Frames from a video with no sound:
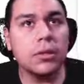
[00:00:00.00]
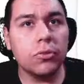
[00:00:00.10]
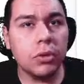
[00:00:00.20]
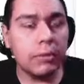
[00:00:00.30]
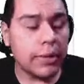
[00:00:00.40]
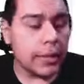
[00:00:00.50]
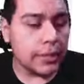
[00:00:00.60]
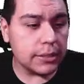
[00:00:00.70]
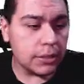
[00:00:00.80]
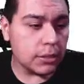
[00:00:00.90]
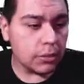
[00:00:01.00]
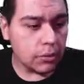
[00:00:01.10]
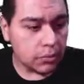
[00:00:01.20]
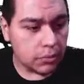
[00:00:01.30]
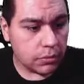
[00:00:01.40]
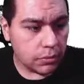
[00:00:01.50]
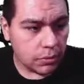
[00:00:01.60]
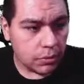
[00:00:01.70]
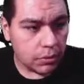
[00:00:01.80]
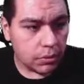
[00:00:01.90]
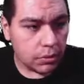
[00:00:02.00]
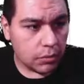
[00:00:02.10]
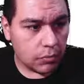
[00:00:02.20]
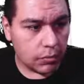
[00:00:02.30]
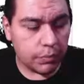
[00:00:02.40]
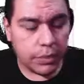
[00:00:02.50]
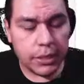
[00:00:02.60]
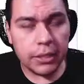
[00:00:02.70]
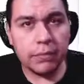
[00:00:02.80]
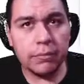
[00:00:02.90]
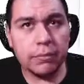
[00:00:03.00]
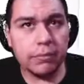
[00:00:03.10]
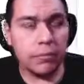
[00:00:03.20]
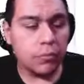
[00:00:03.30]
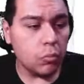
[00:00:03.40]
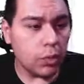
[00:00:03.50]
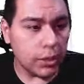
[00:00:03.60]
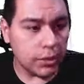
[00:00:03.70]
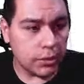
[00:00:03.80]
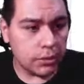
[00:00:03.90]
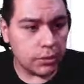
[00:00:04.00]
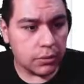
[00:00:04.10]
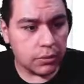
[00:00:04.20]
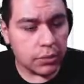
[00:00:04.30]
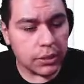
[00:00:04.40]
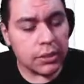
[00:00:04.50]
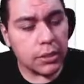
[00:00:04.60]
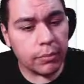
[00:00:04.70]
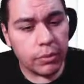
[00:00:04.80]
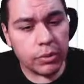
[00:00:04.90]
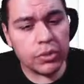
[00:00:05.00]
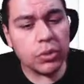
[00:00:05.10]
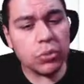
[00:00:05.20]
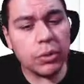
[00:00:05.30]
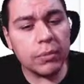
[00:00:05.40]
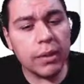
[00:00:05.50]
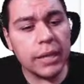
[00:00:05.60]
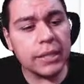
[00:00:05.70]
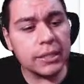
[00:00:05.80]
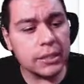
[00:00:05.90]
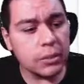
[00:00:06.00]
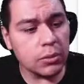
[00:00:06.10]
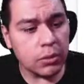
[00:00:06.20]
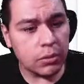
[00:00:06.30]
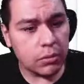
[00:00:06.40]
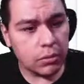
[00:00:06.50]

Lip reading: 3 minus 0 would be what? Who can tell me? What's 3 minus 0?